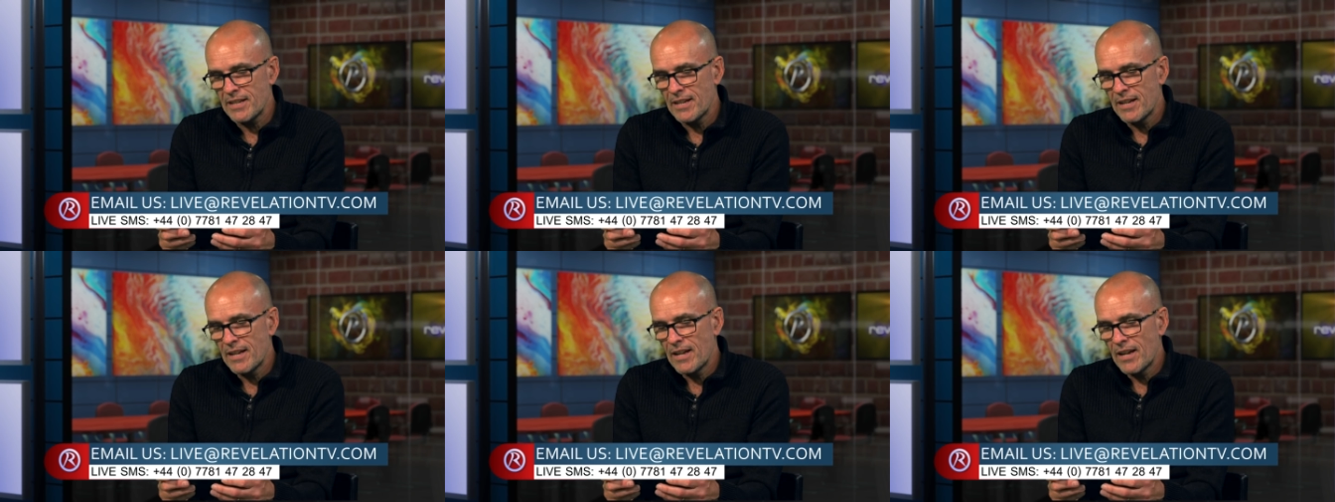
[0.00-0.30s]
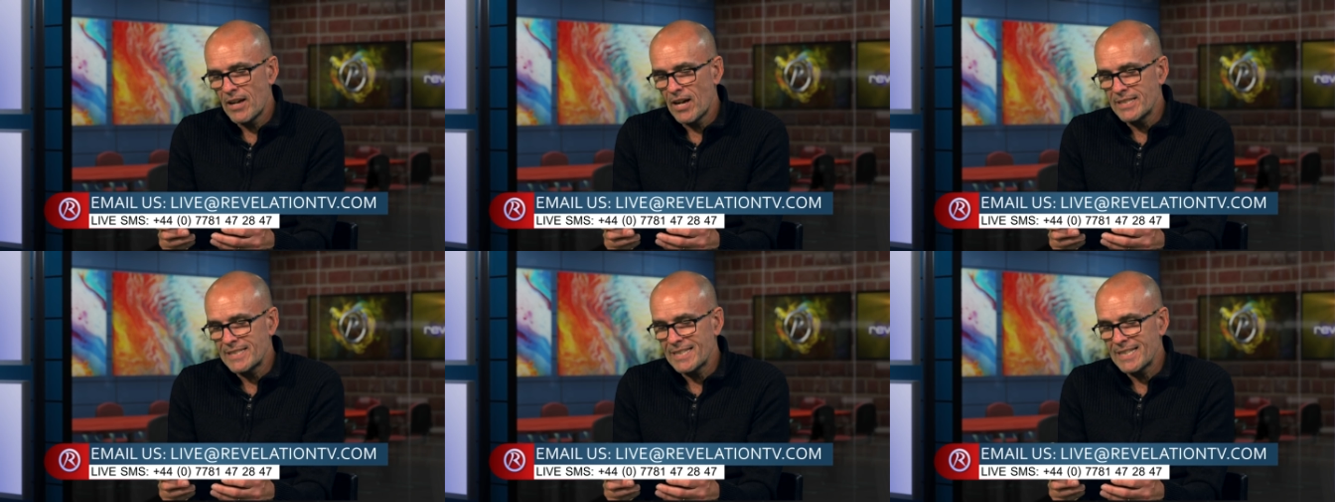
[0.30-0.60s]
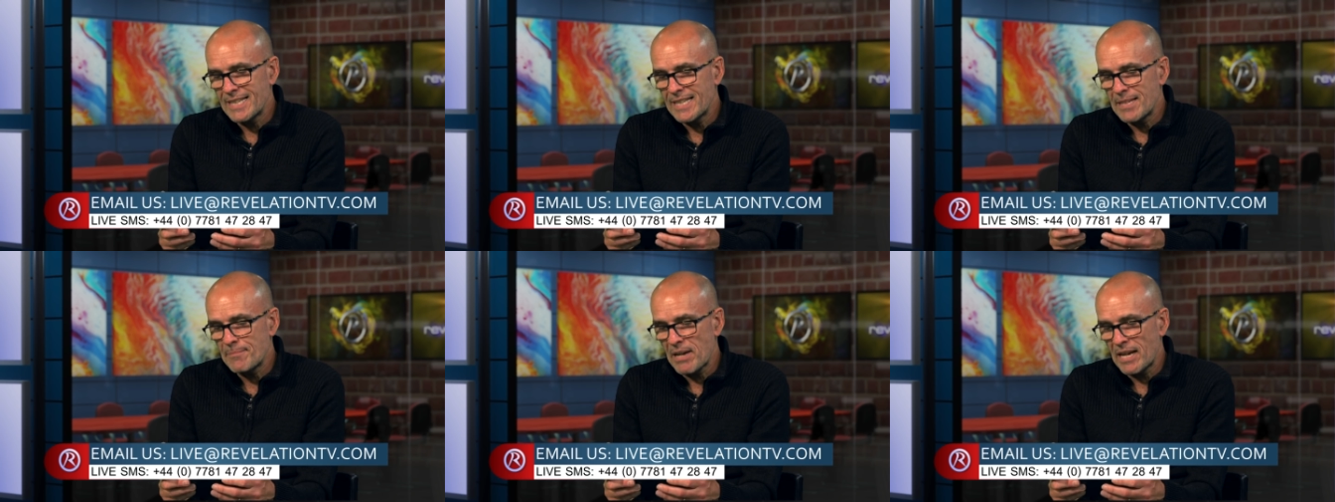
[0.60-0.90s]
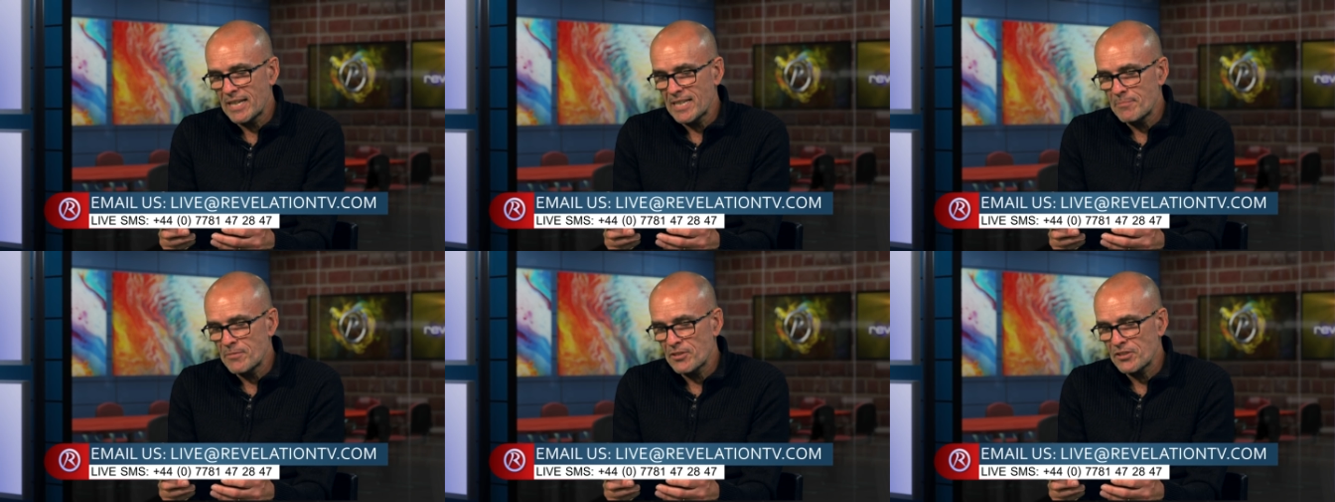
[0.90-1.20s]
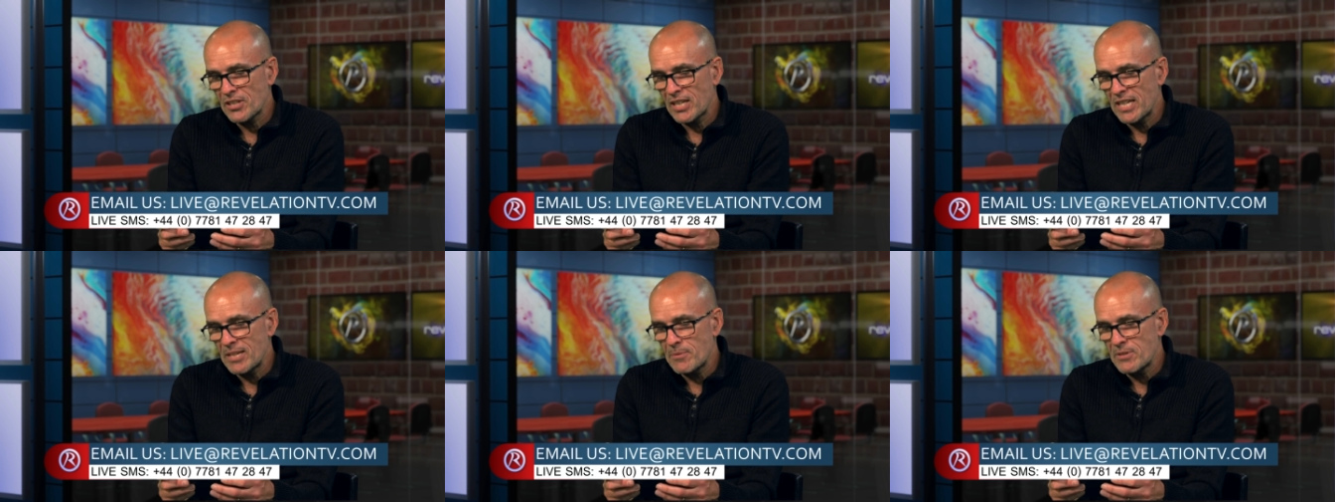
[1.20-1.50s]
Mm. I did email him to
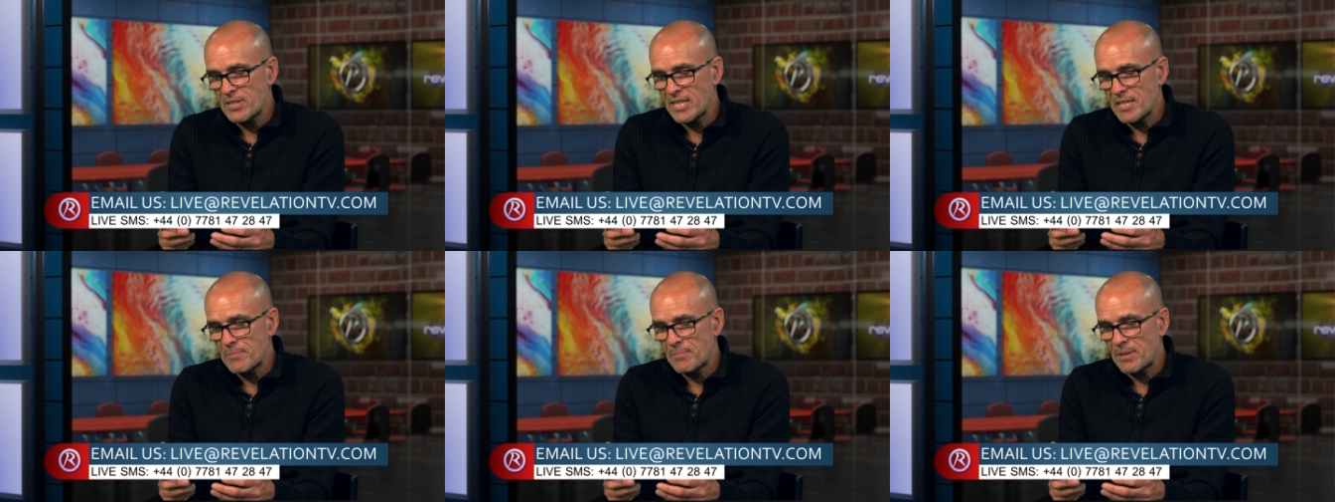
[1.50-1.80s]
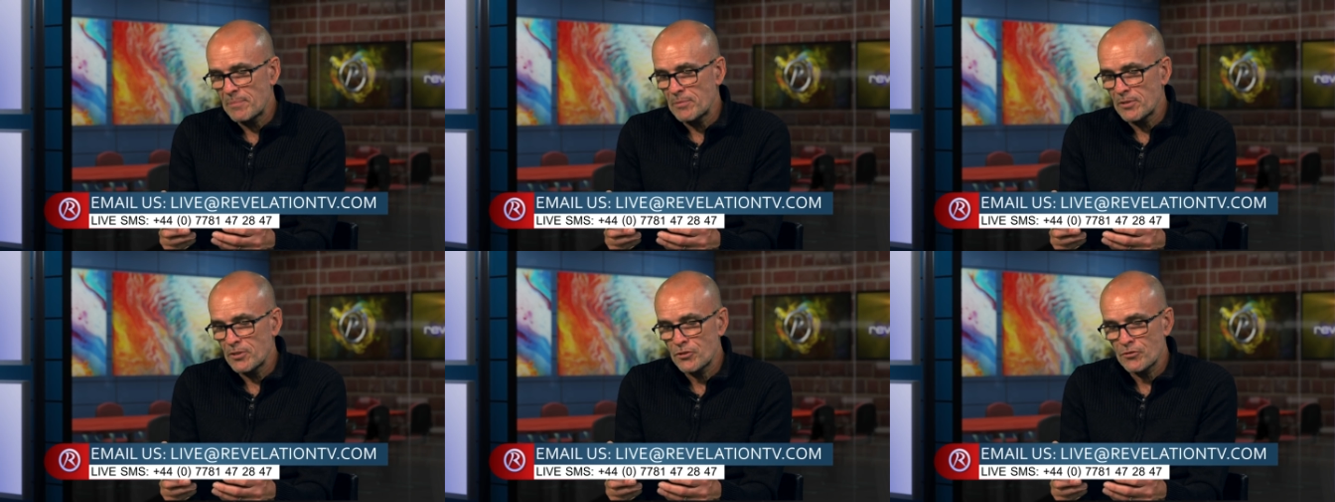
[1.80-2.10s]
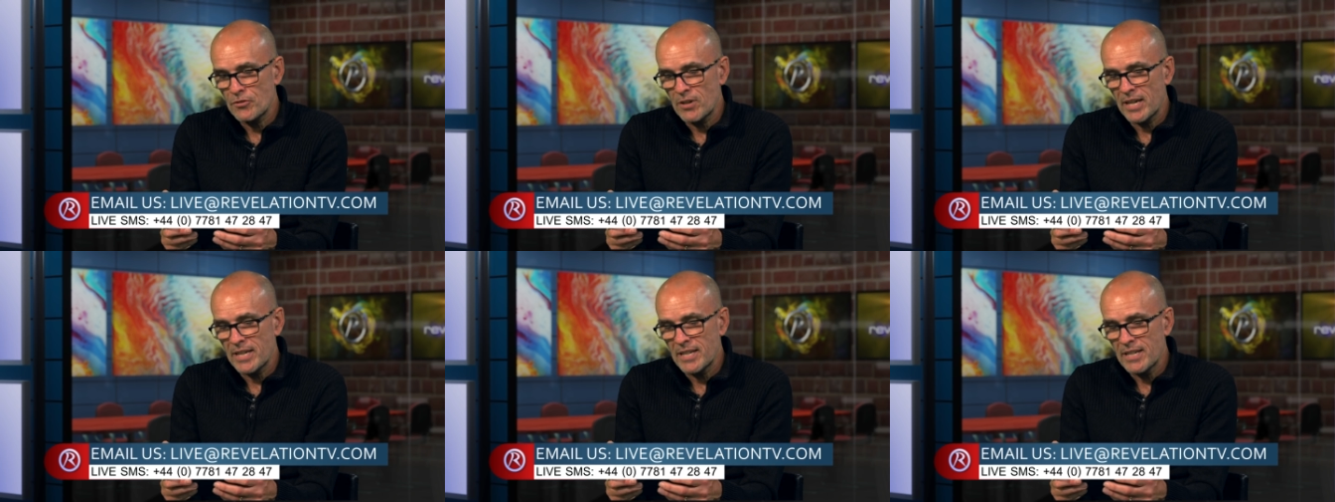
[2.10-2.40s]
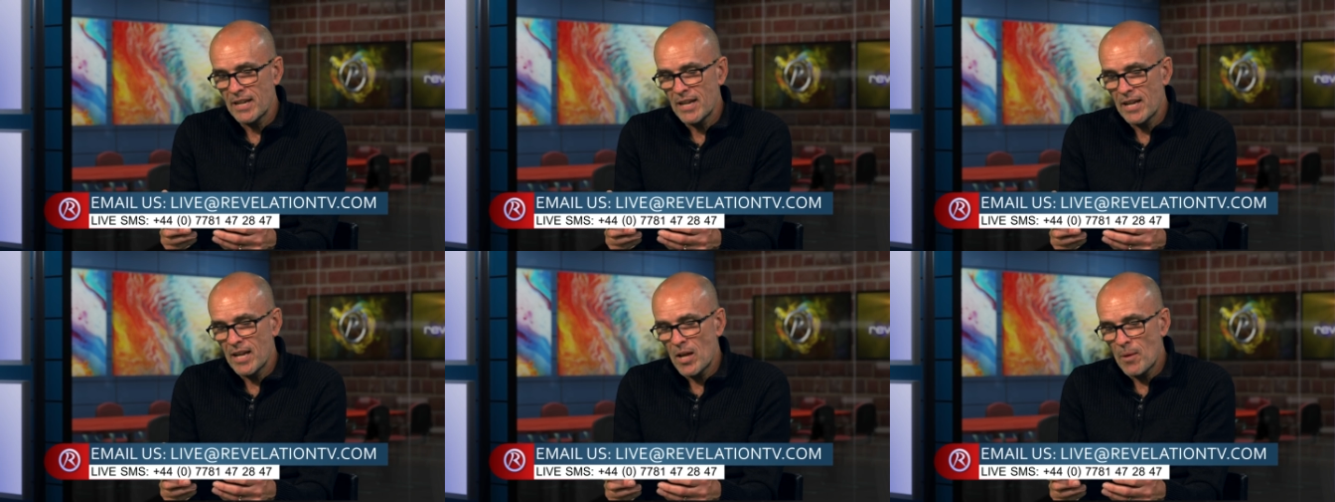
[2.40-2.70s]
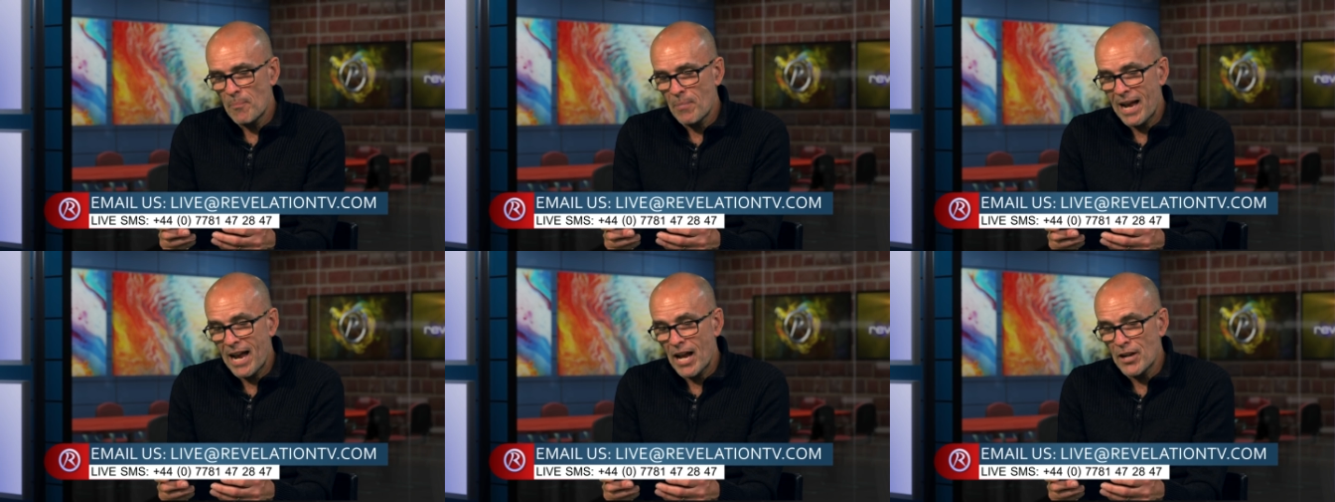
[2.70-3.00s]
say he was leading people astray,
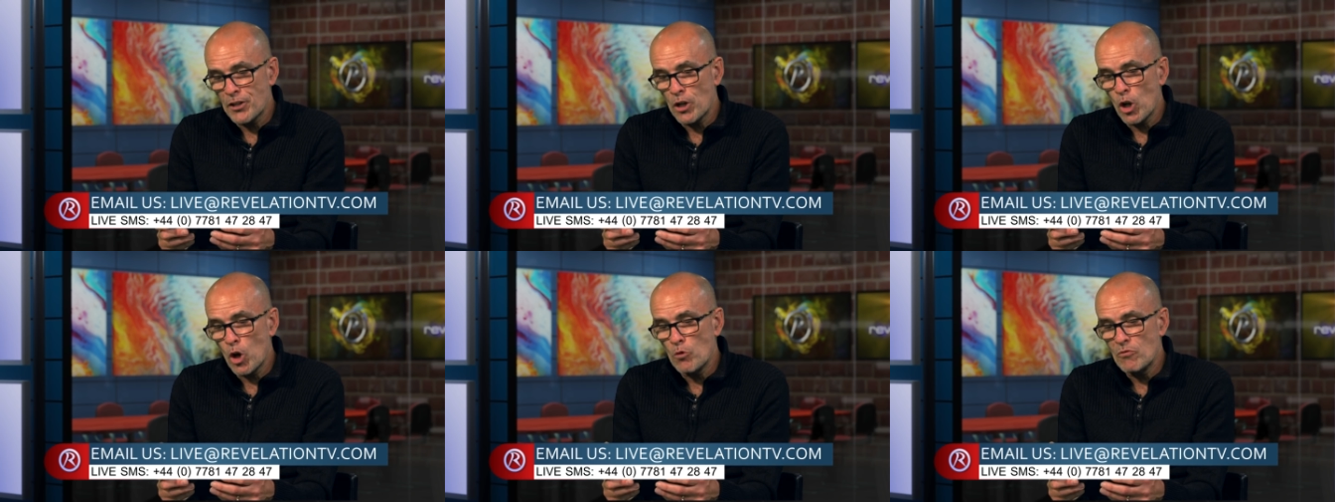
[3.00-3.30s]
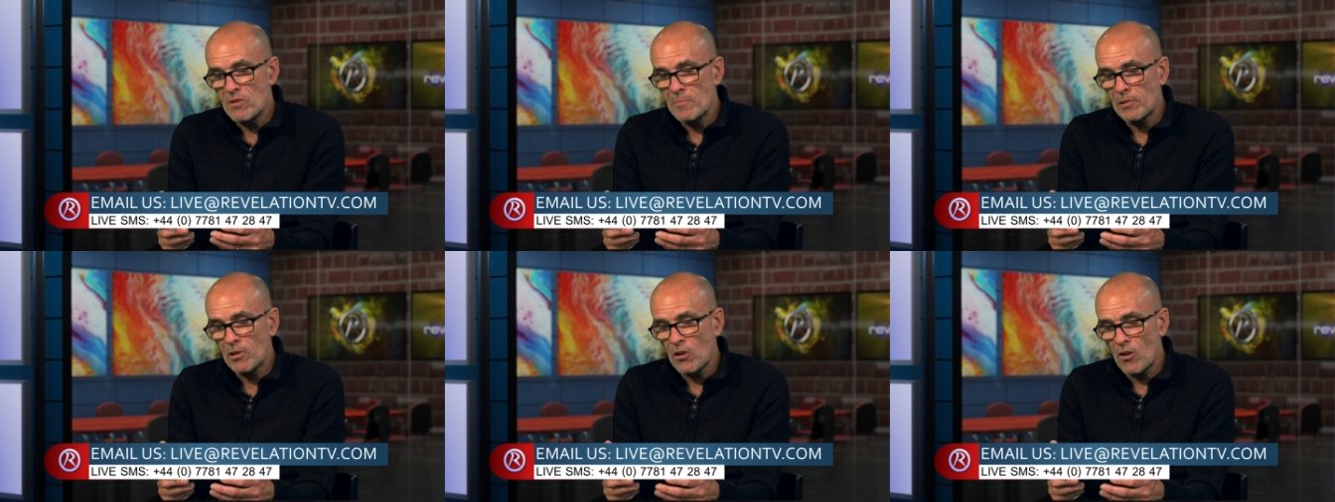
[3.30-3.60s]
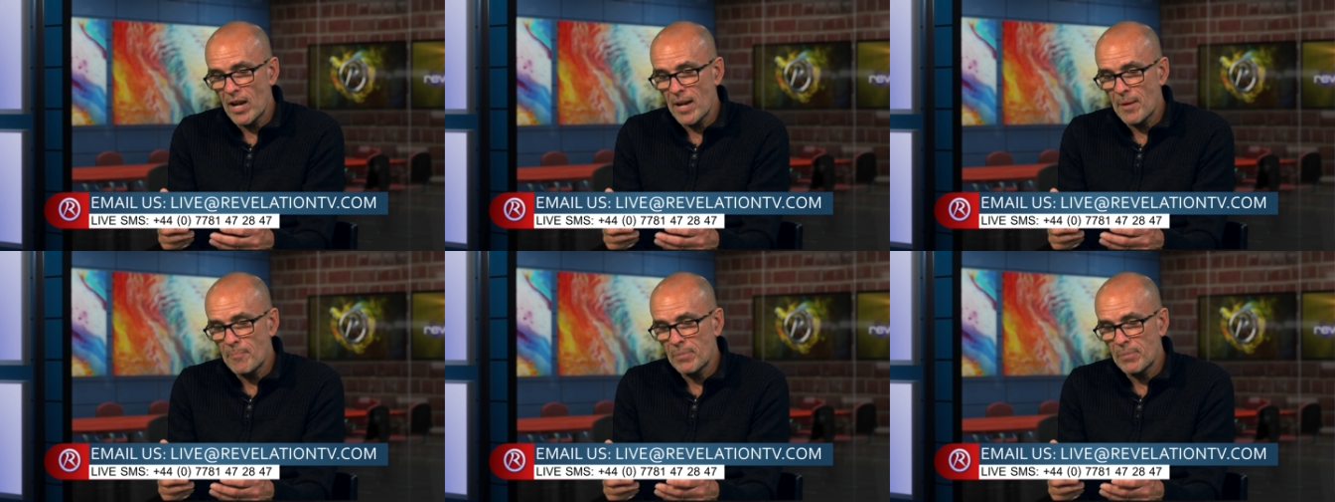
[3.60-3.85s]
but had no reply.